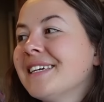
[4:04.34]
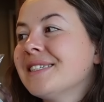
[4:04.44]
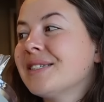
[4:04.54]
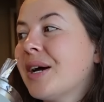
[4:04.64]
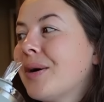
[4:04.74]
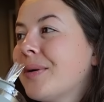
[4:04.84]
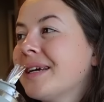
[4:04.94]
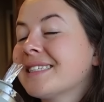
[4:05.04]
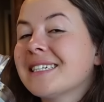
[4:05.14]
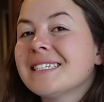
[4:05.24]
so
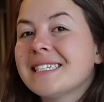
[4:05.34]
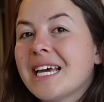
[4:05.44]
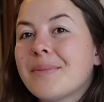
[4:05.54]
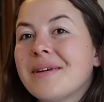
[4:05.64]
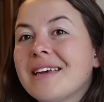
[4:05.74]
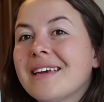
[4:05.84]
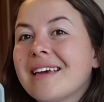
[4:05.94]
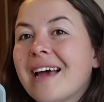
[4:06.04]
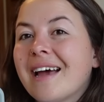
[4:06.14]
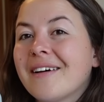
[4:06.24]
it's gonna take
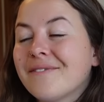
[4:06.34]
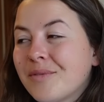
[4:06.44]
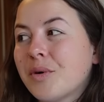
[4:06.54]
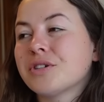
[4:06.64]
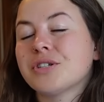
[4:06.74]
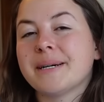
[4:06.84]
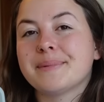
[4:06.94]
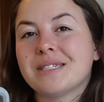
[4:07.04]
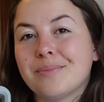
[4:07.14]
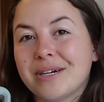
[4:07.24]
me 4
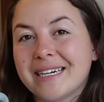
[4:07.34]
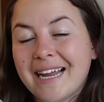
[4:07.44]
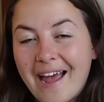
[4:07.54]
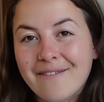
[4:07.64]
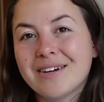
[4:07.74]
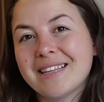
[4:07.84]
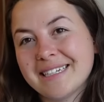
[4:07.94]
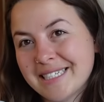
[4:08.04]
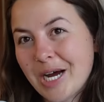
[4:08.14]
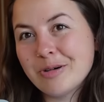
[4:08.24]
trips to bring
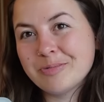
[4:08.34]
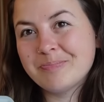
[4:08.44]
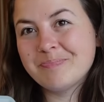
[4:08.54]
everything down.